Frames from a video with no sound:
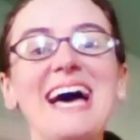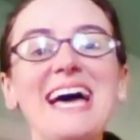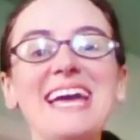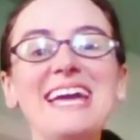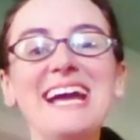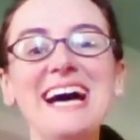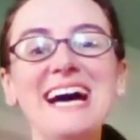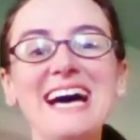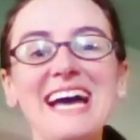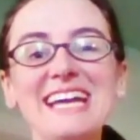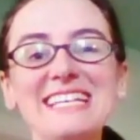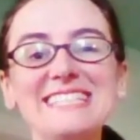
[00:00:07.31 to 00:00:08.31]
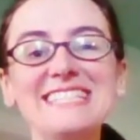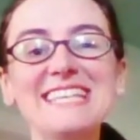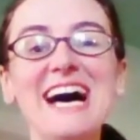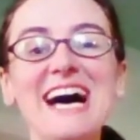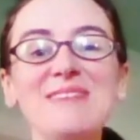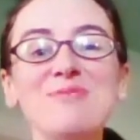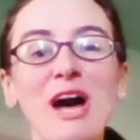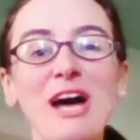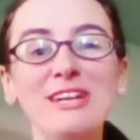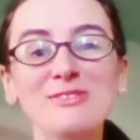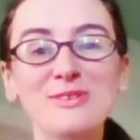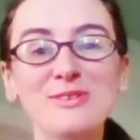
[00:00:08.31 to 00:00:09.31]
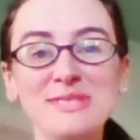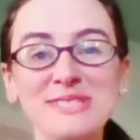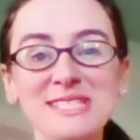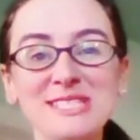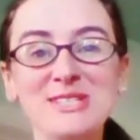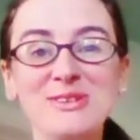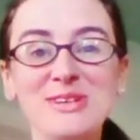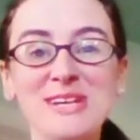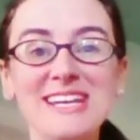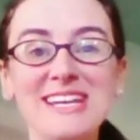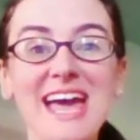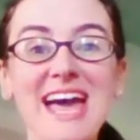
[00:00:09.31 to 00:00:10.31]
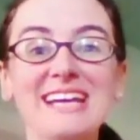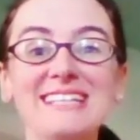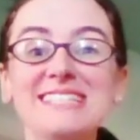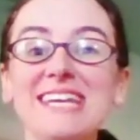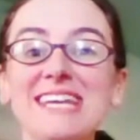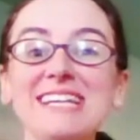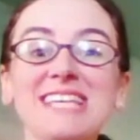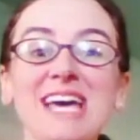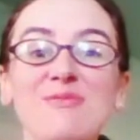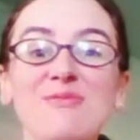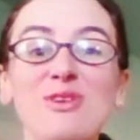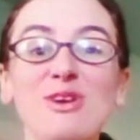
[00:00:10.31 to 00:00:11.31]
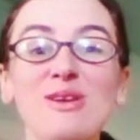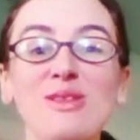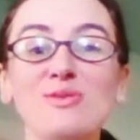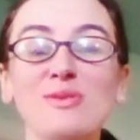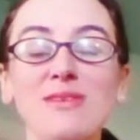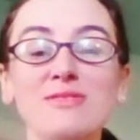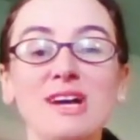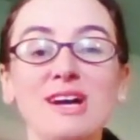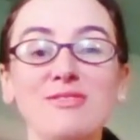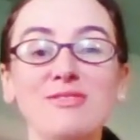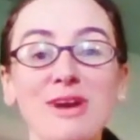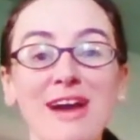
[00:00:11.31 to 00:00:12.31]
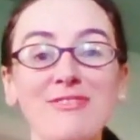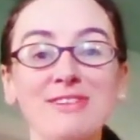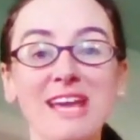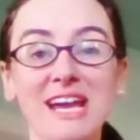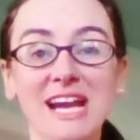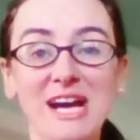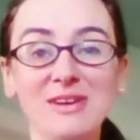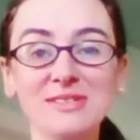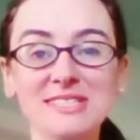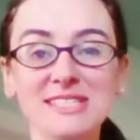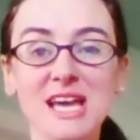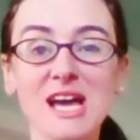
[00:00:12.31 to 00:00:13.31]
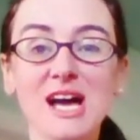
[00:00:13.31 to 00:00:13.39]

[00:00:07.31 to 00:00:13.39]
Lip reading: Hey guys, I'm Rhonda from Mrs. Green, and today it's time for another round of Crafty Hangouts.